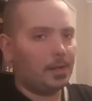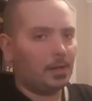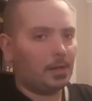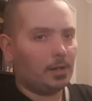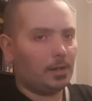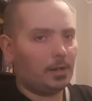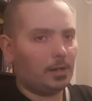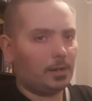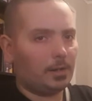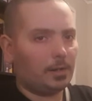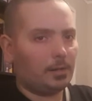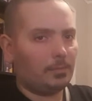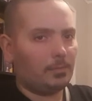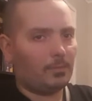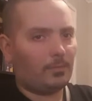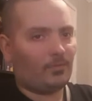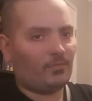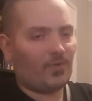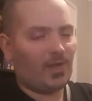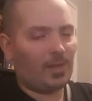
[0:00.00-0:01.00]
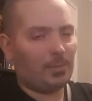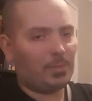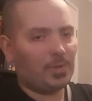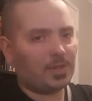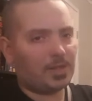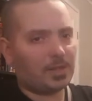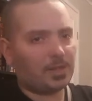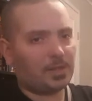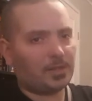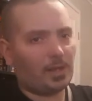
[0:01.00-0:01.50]

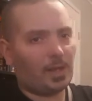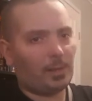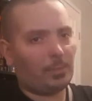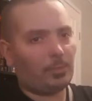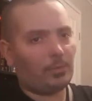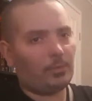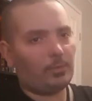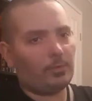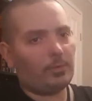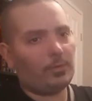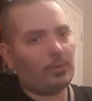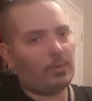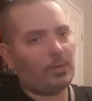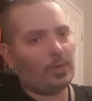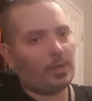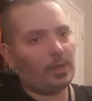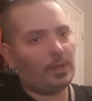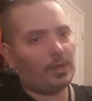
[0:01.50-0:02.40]
famous sniper